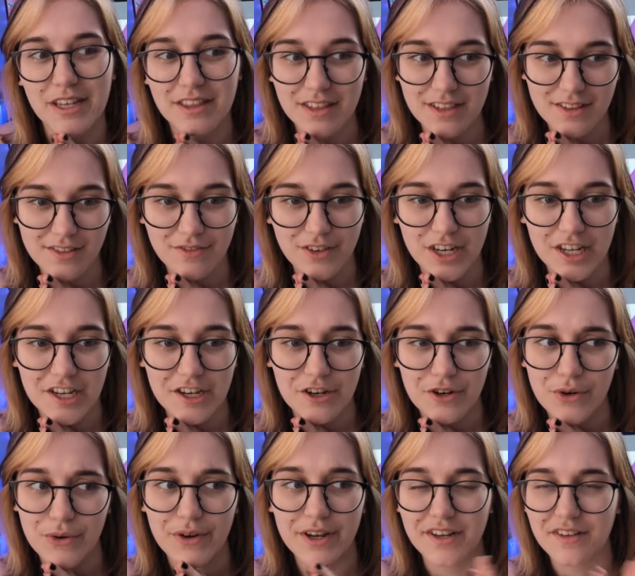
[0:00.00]
make this
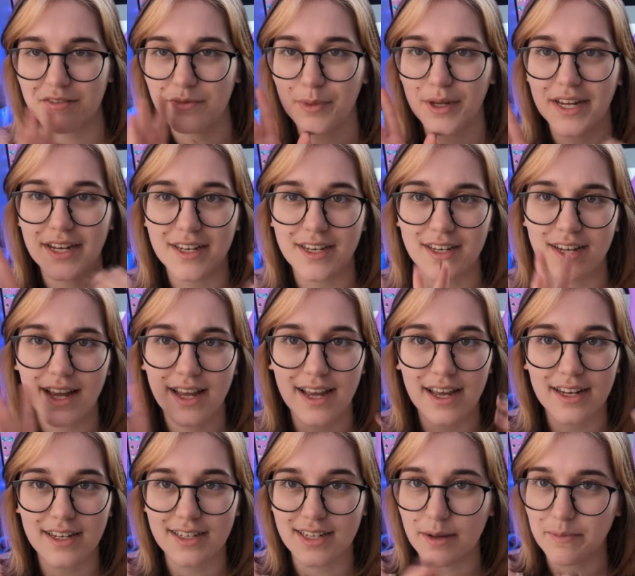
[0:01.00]
video, explain
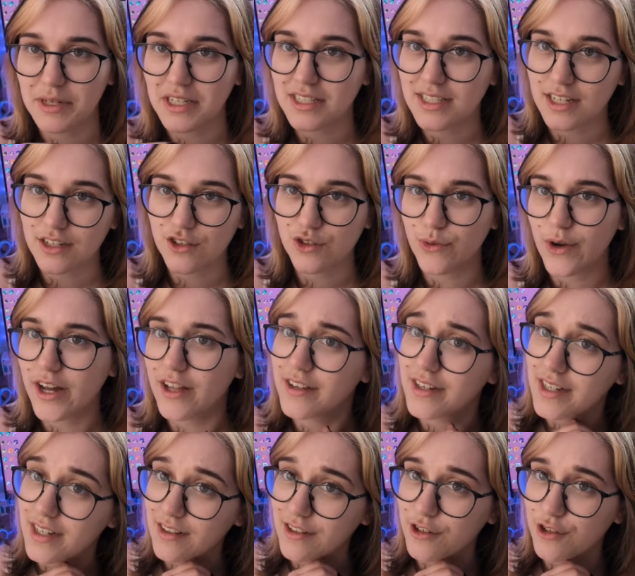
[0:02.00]

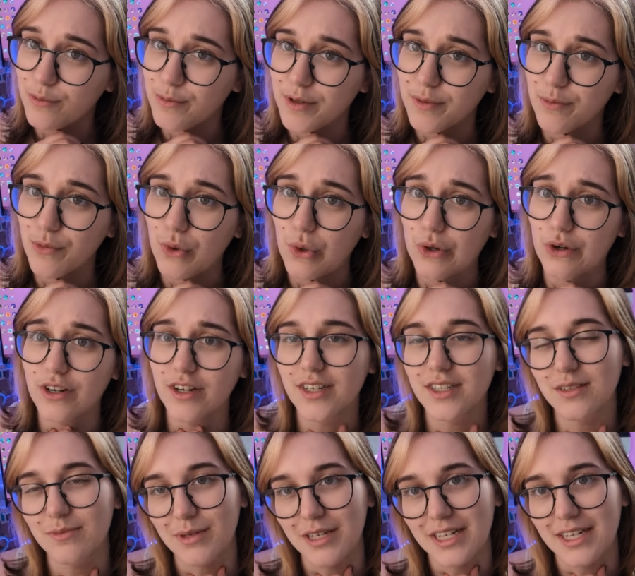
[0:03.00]
demisexuality a little bit more,
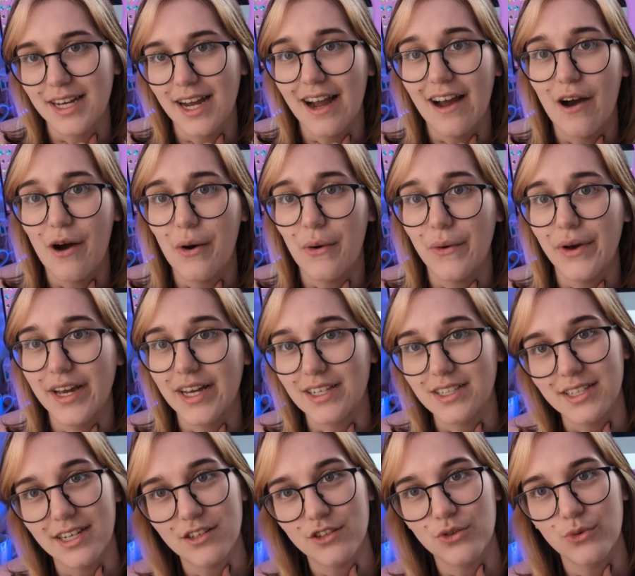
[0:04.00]
explain how
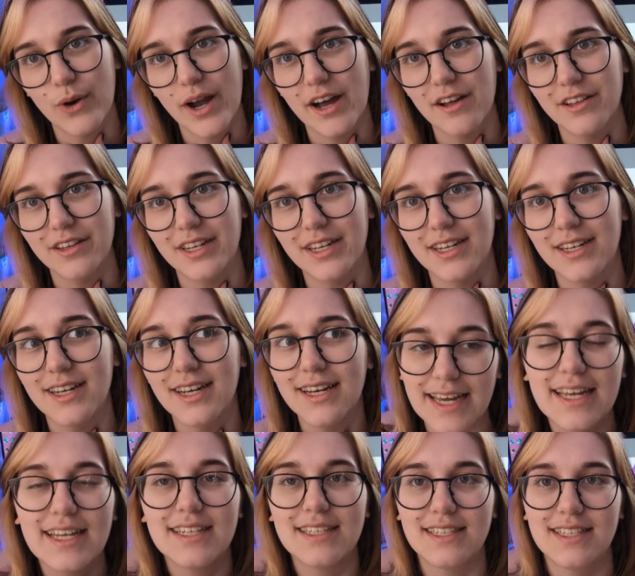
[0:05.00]
asexuality
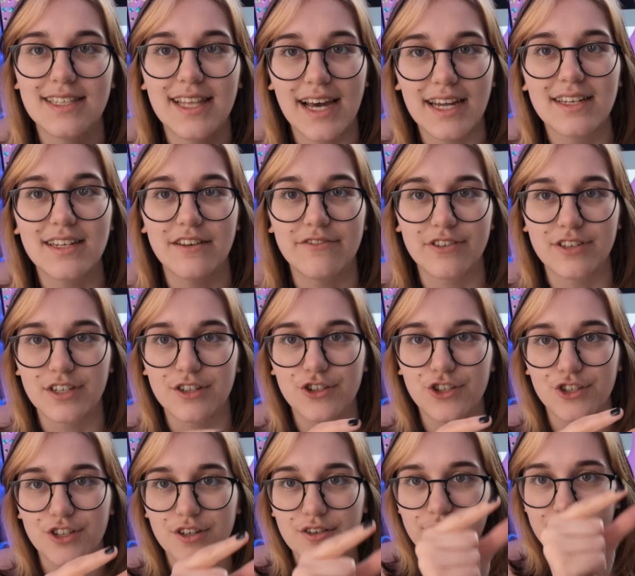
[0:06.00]
is that
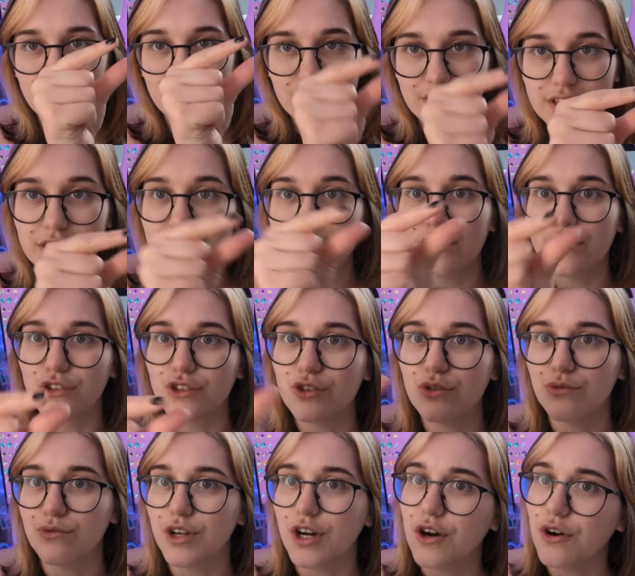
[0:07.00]
definition of little
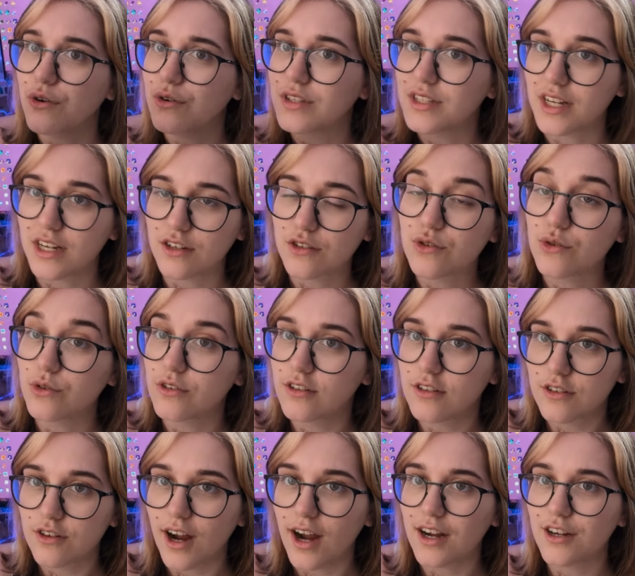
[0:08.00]
to no sexual
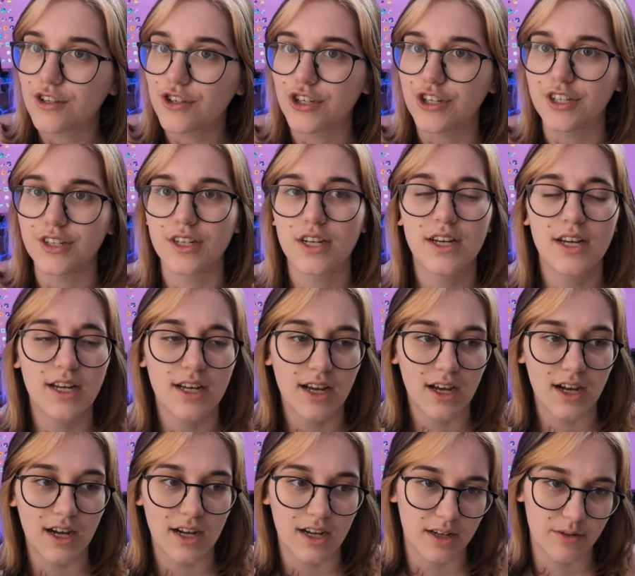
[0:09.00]
attraction,
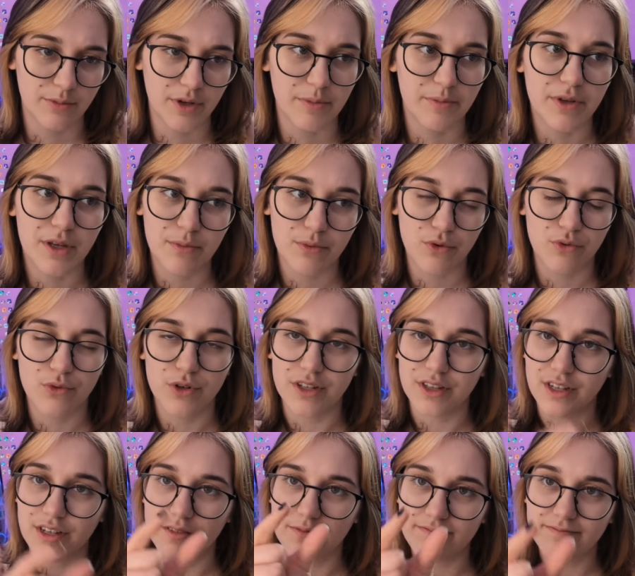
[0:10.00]
and people
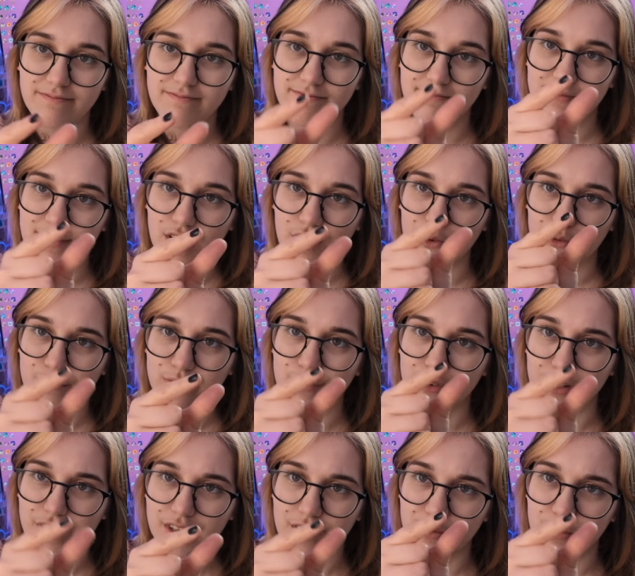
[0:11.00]
really don't
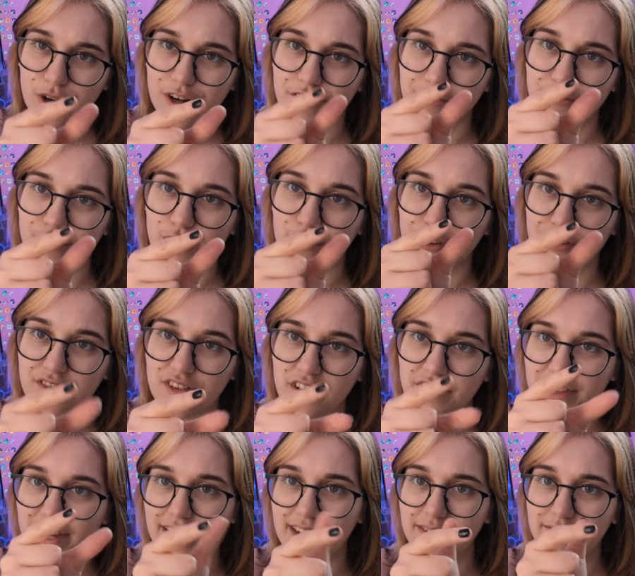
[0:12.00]
really want to focus
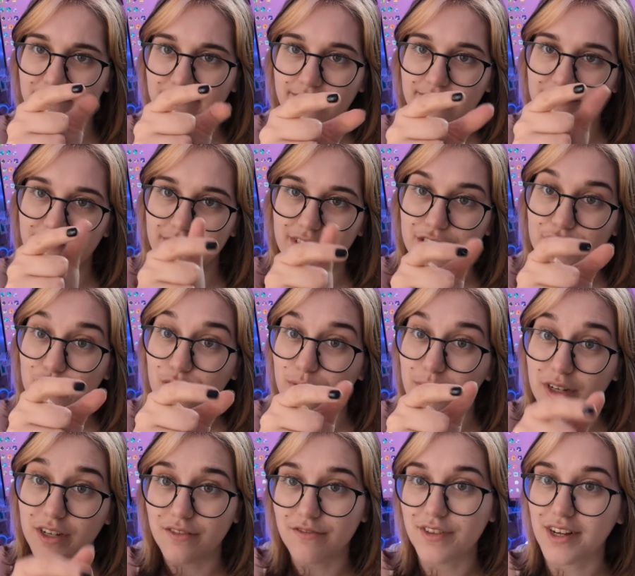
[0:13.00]
on that little
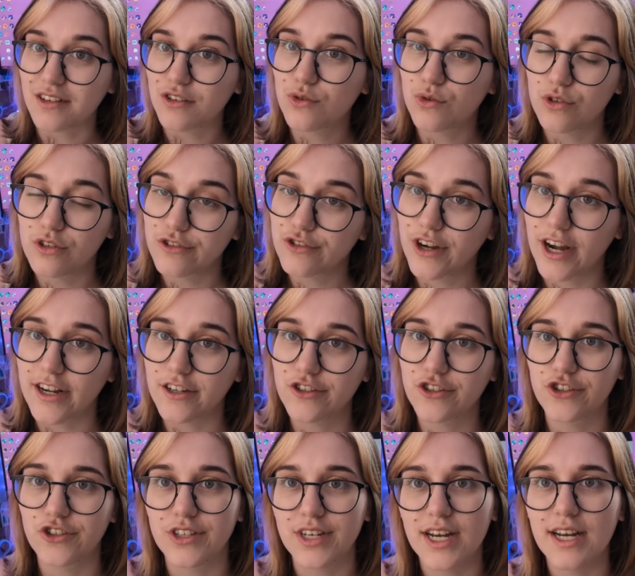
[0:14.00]
bit of sexual
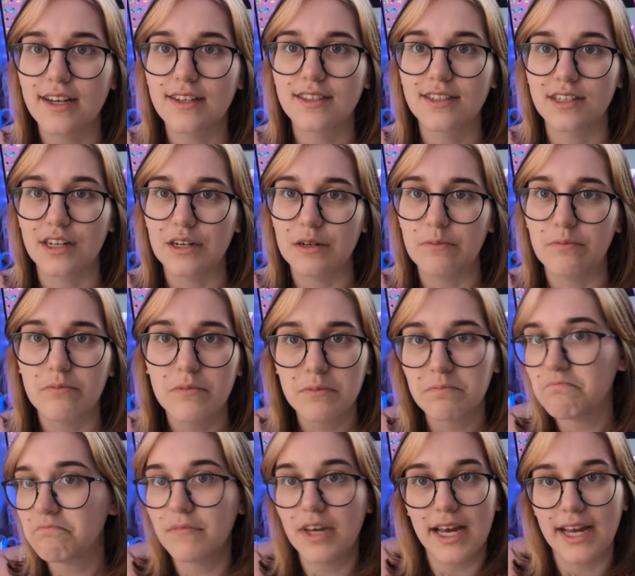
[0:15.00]
attraction that some
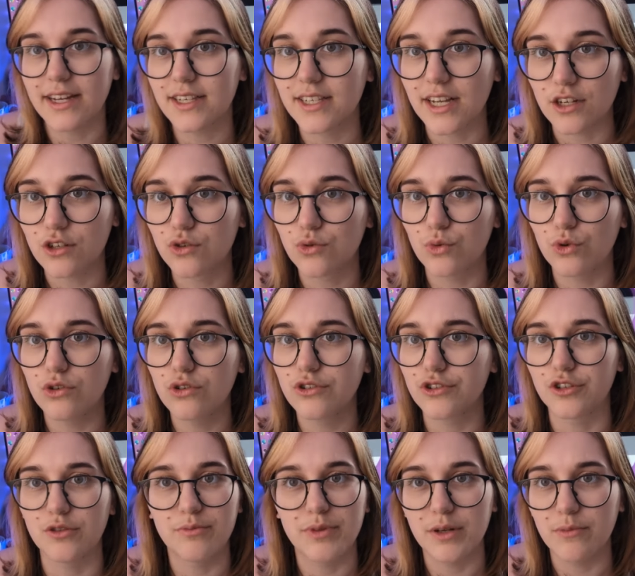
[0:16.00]

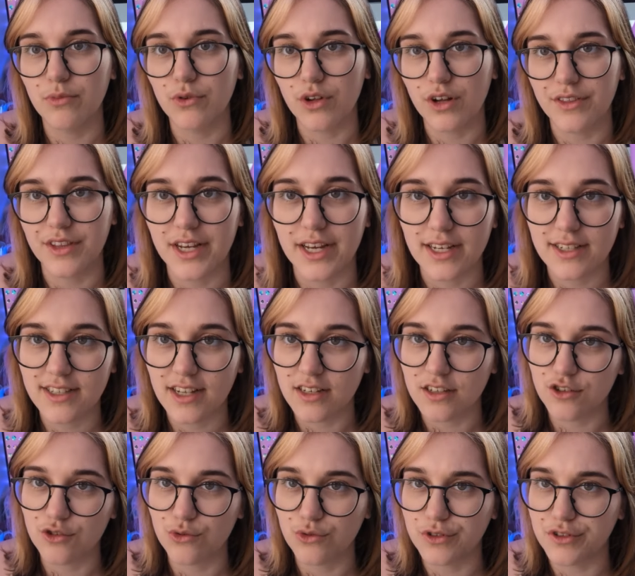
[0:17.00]
asexuals or people on the
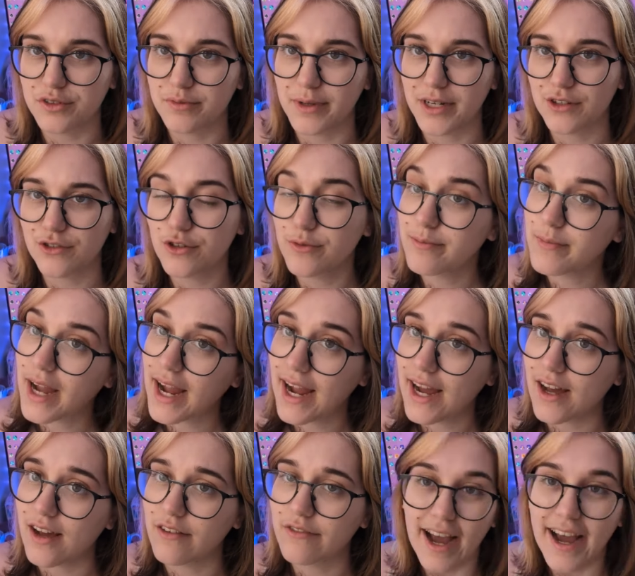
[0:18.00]
asexual spectrum
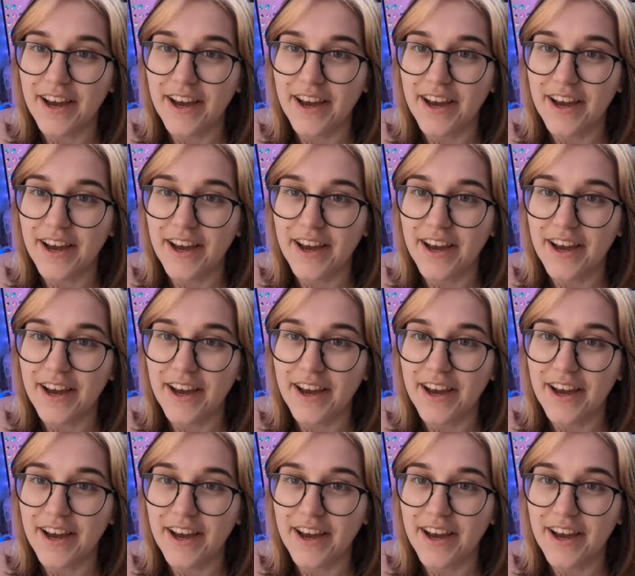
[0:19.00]
have.